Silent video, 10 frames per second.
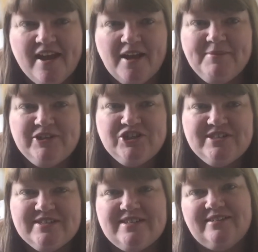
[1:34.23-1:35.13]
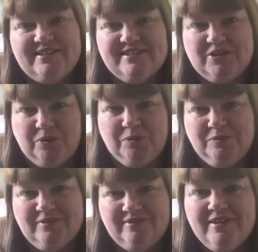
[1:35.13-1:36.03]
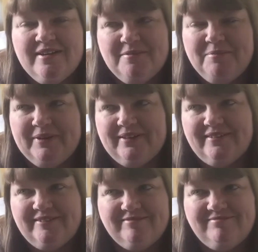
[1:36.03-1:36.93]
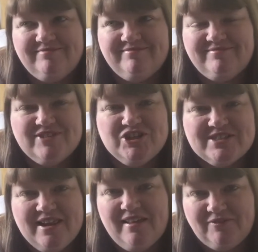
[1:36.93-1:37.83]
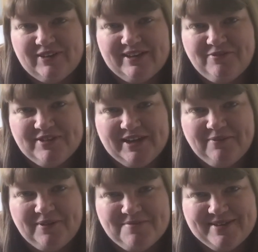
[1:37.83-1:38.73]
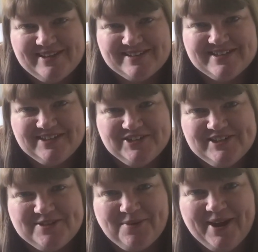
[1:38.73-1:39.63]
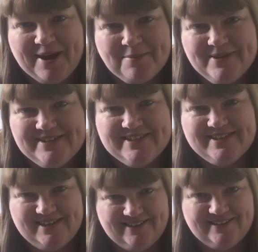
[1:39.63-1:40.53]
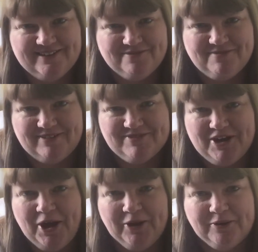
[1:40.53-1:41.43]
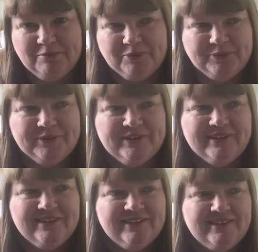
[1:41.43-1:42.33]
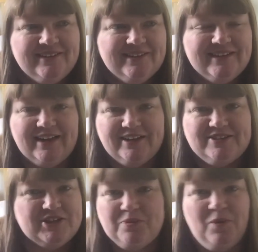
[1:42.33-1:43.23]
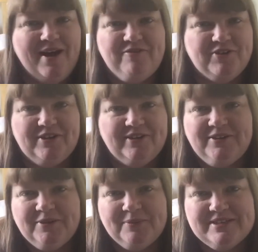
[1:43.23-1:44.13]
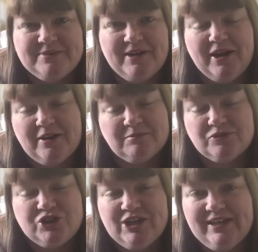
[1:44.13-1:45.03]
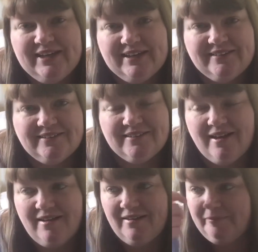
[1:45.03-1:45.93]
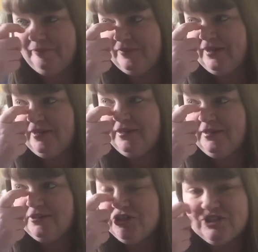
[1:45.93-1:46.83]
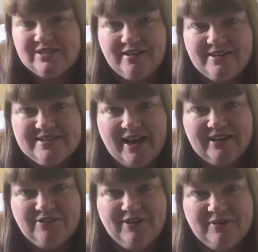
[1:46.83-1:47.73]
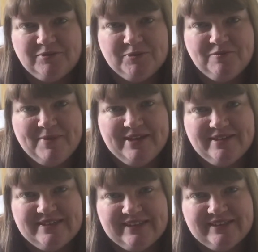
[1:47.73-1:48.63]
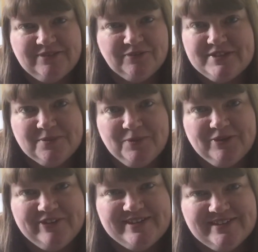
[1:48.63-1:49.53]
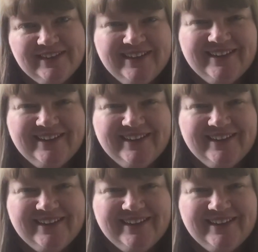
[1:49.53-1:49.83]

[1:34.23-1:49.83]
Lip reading: I mean, she does like school, but she doesn't love it, if you get what I mean. So she's quite happy sitting around at home, or, you know, doing whatever we're doing at home, or chilling. She just likes hanging around with me and her dad for some weird reason.